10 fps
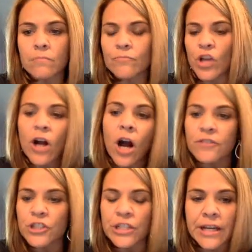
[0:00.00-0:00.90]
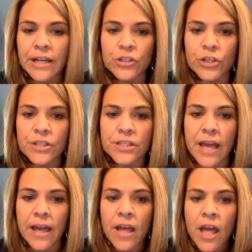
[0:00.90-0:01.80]
checkoff sheet, I guess you could
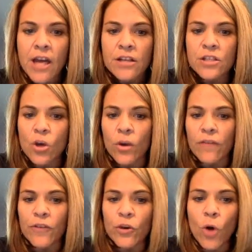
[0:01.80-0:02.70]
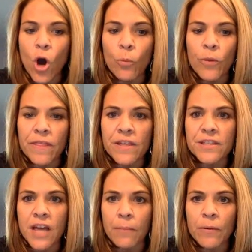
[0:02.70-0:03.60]
say. So if you open this
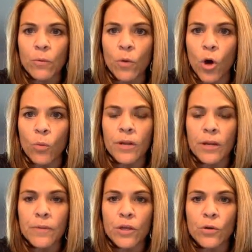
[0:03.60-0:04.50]
up, it will open up in